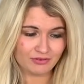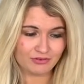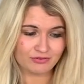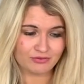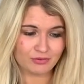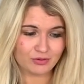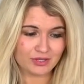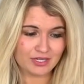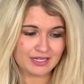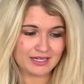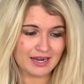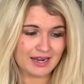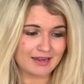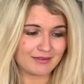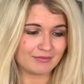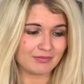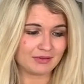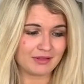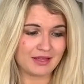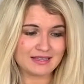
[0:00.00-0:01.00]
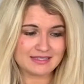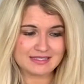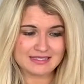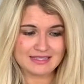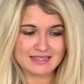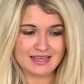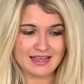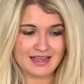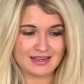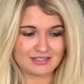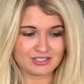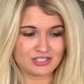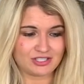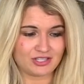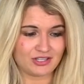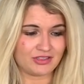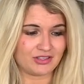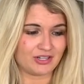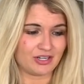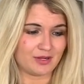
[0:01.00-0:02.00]
for 49 plus the
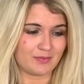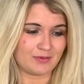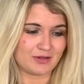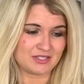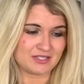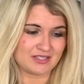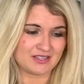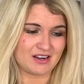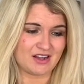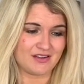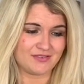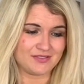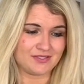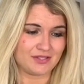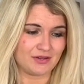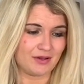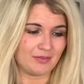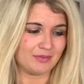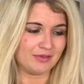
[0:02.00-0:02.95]
extra 30% off. So